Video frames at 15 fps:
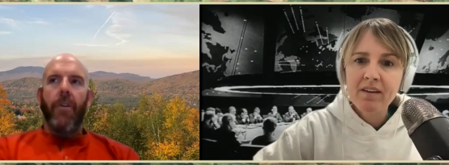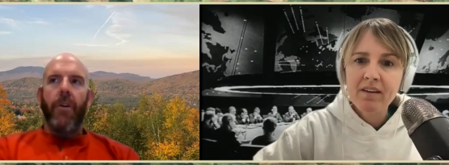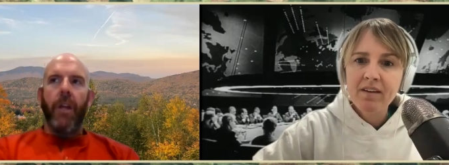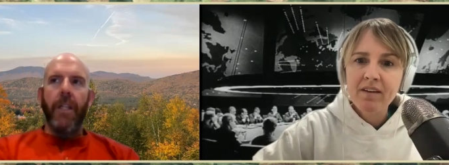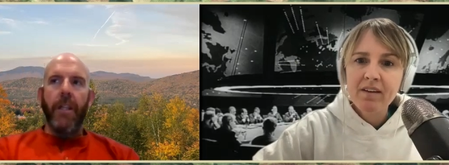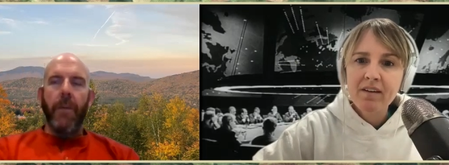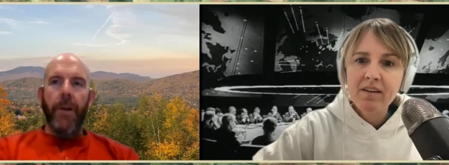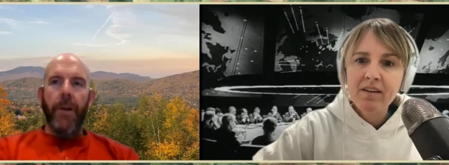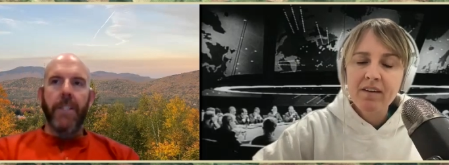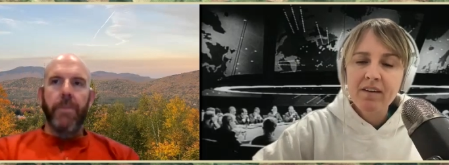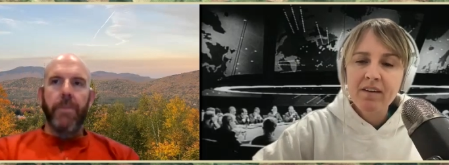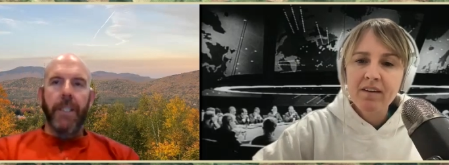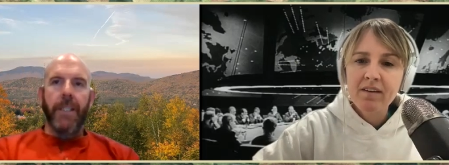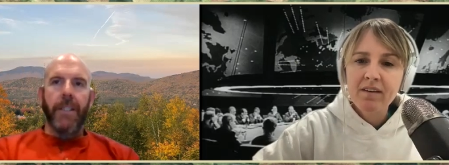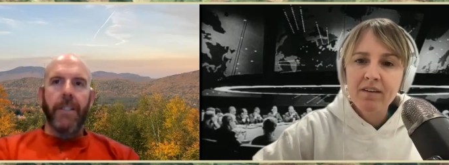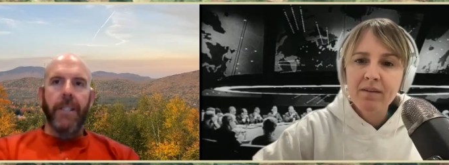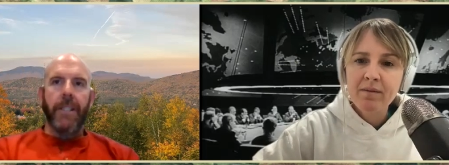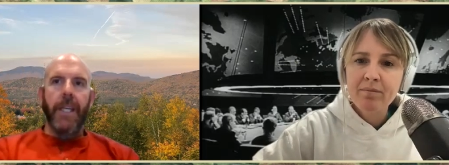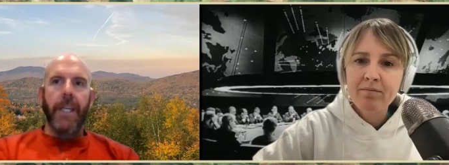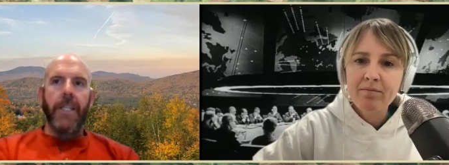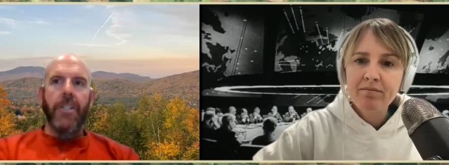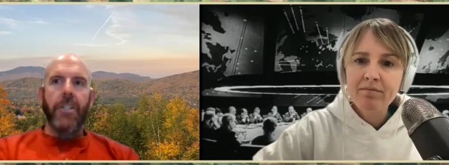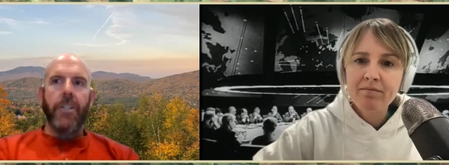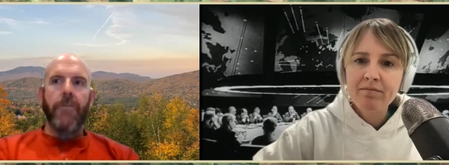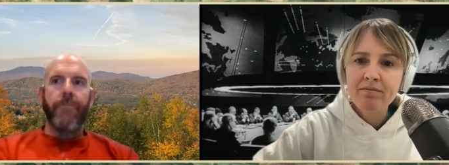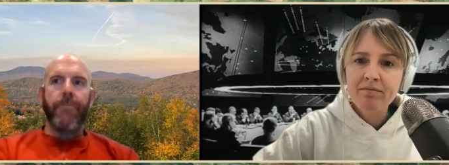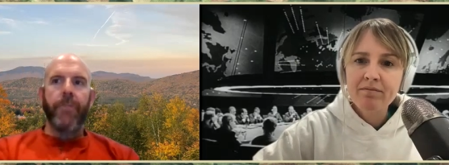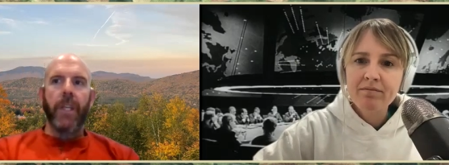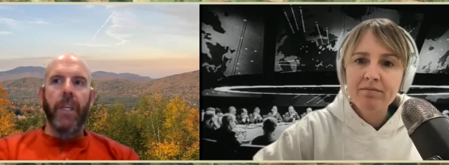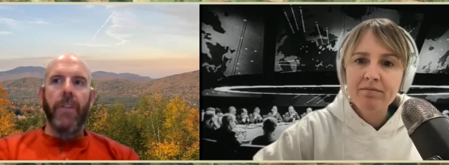Speaker 1: in the prospecting stage,
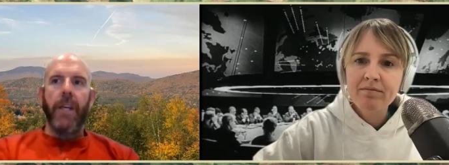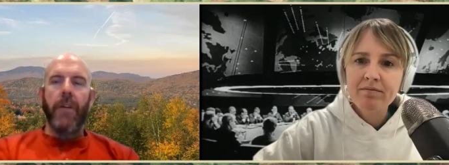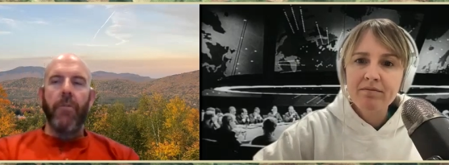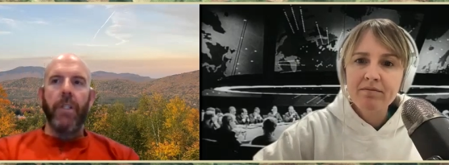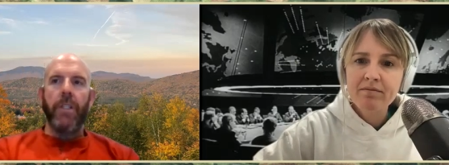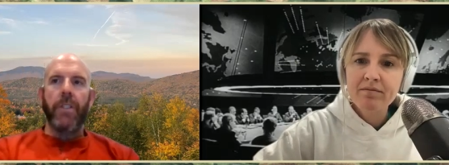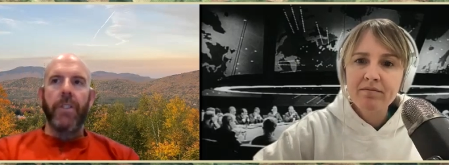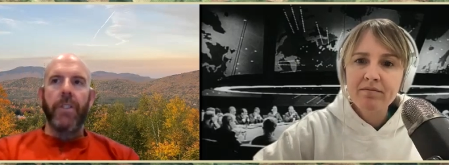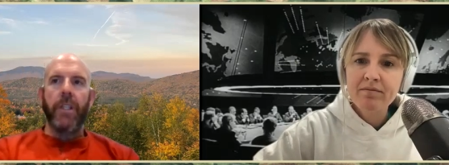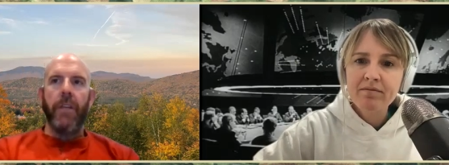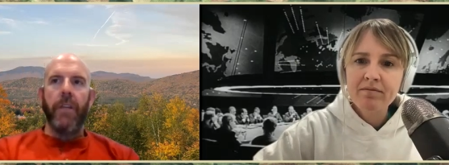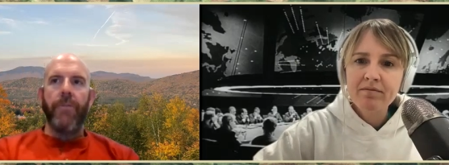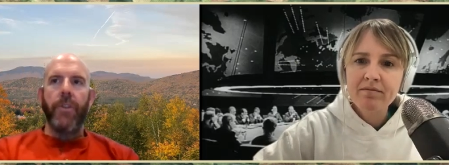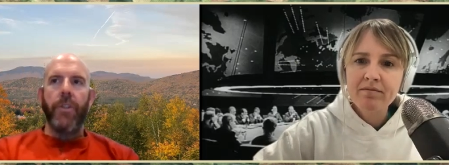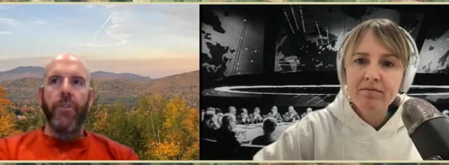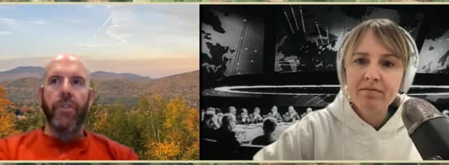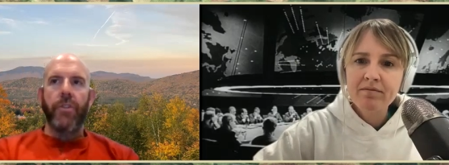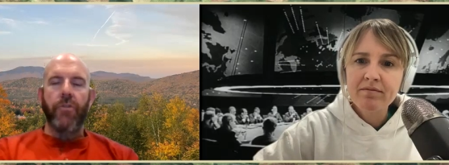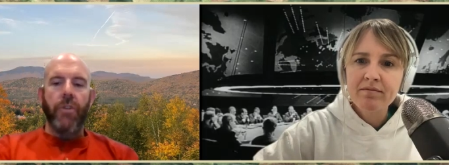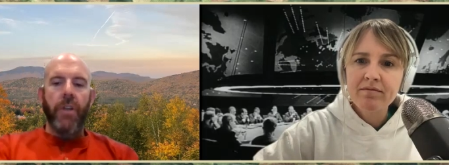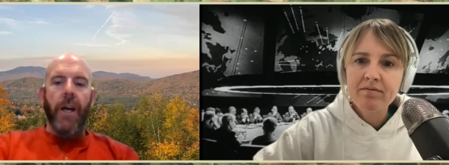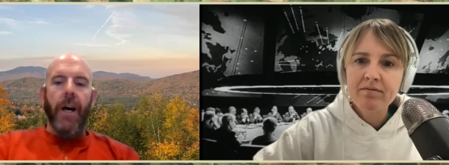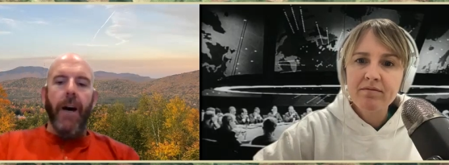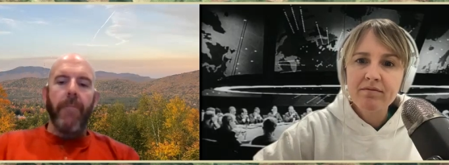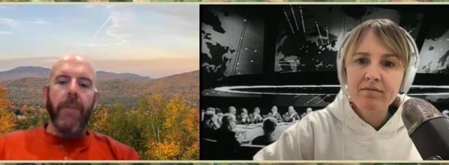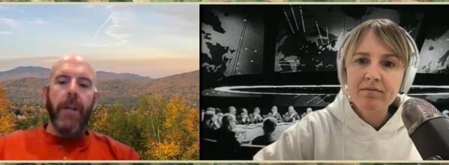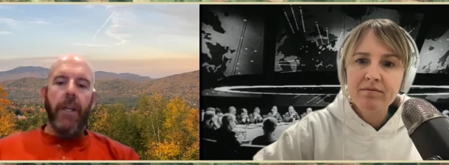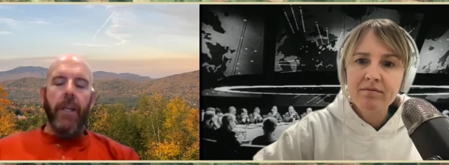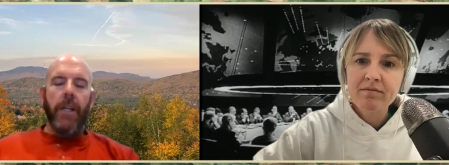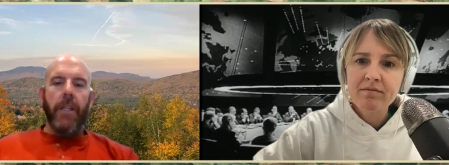there was, if you screwed up,
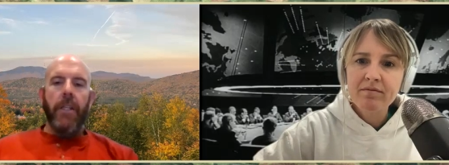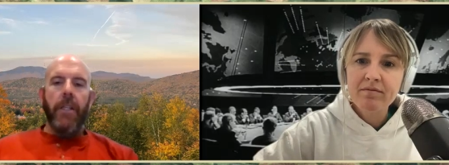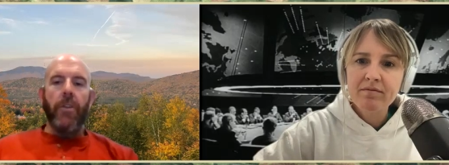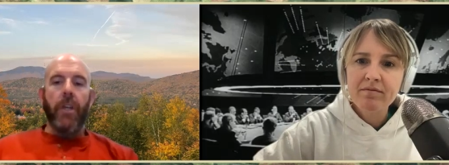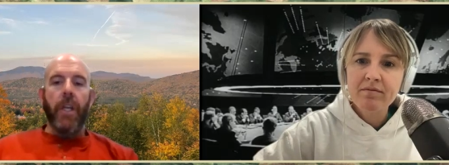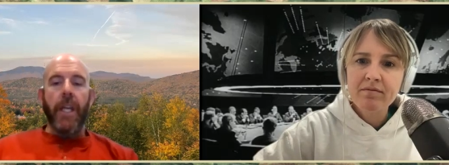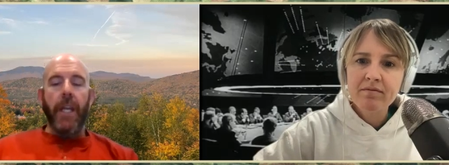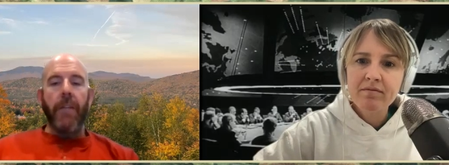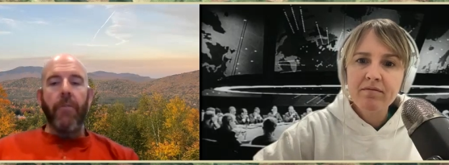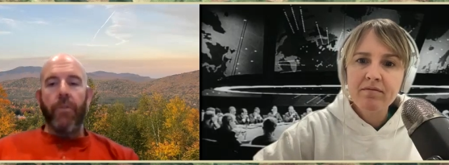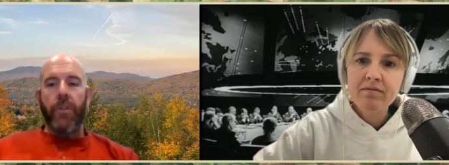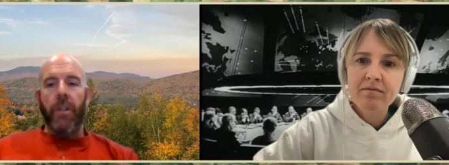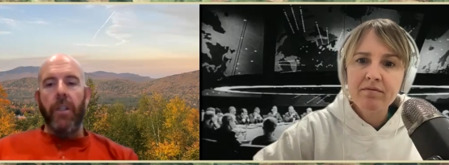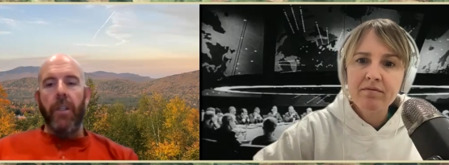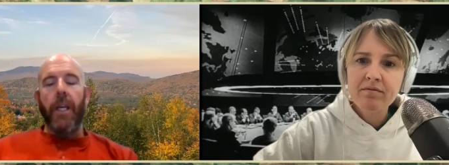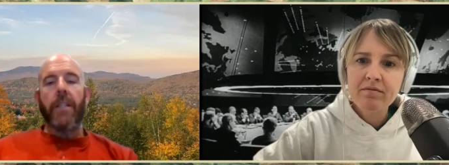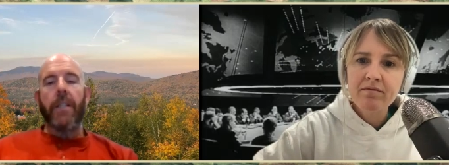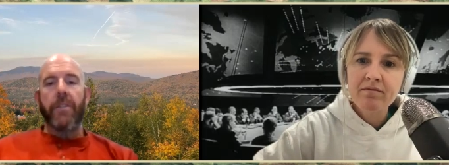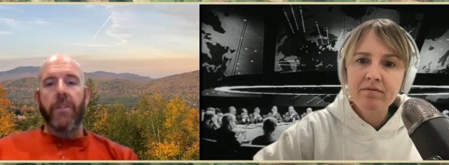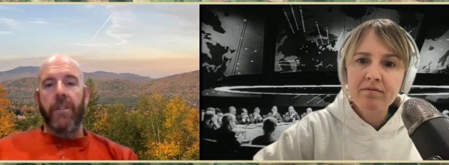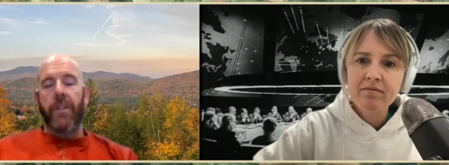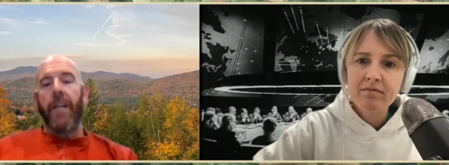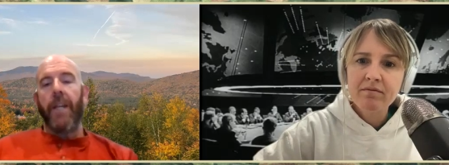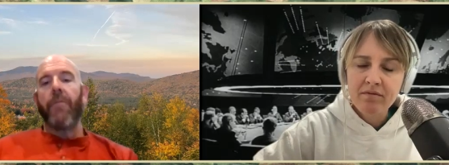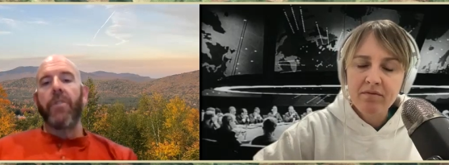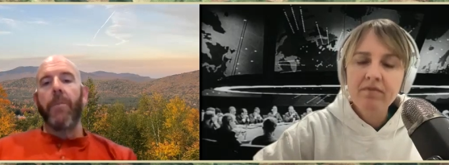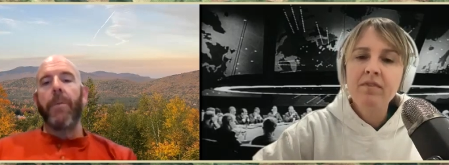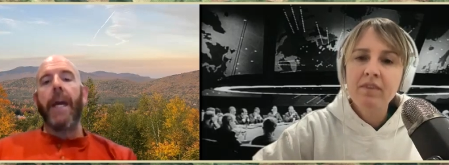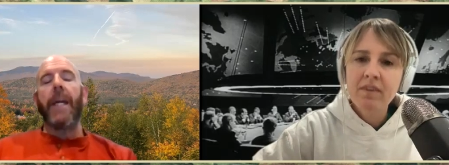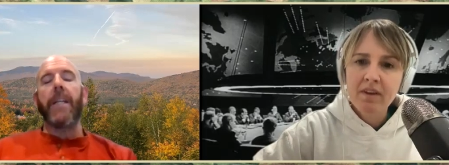you could get, the lifts thing
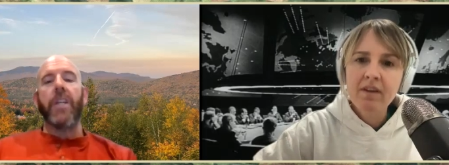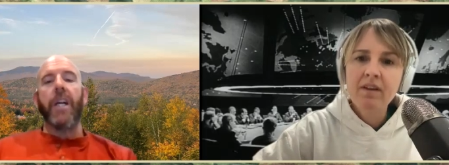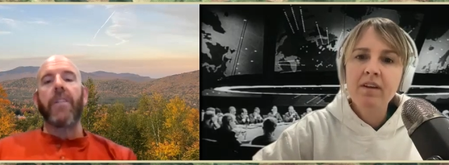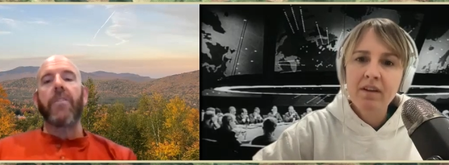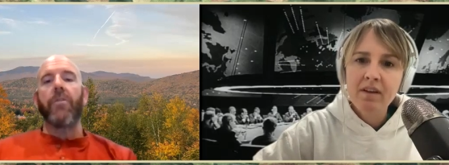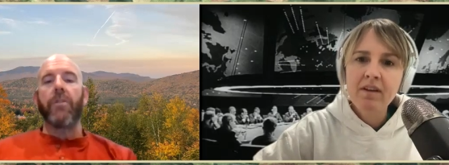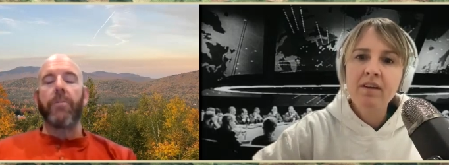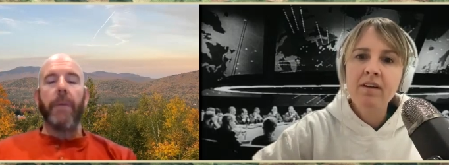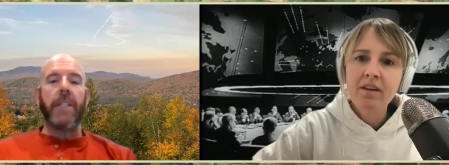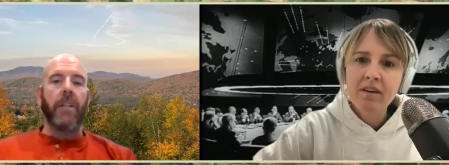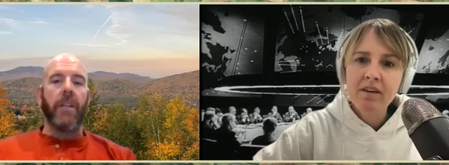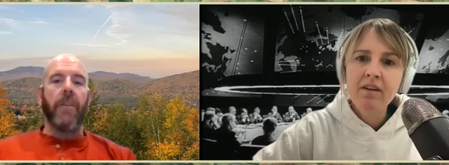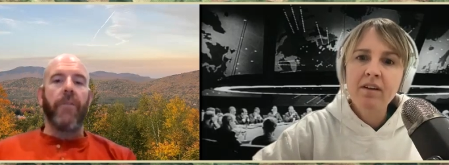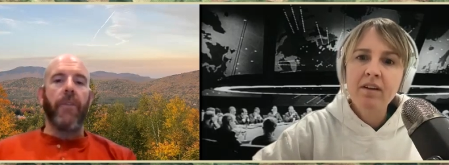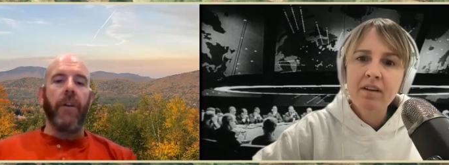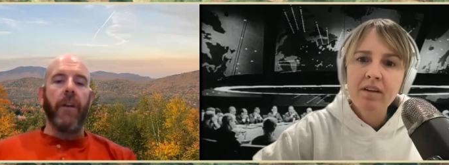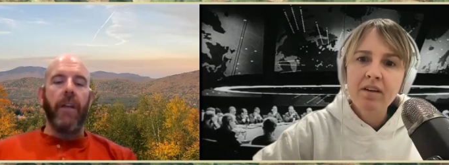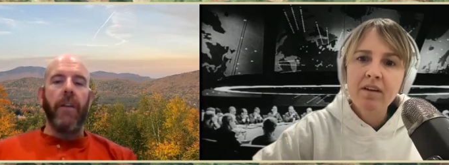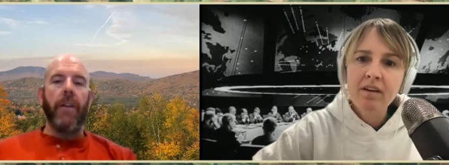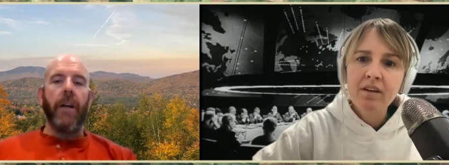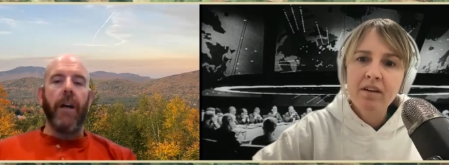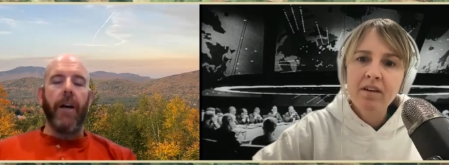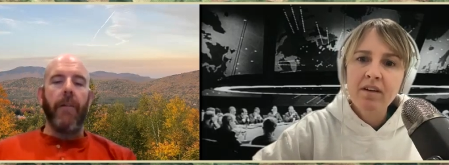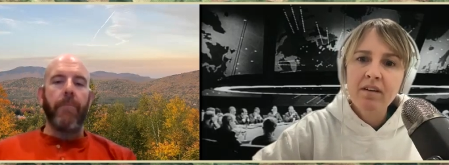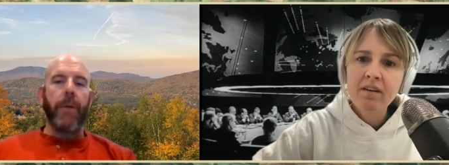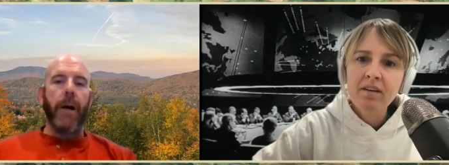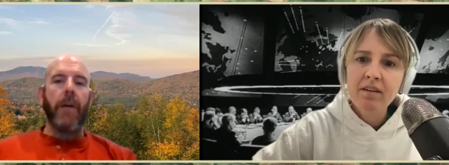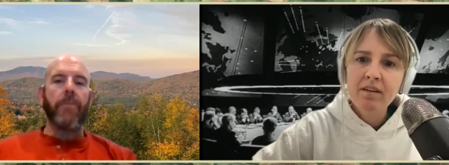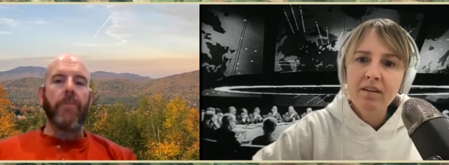was a bang check. So it's basically a palm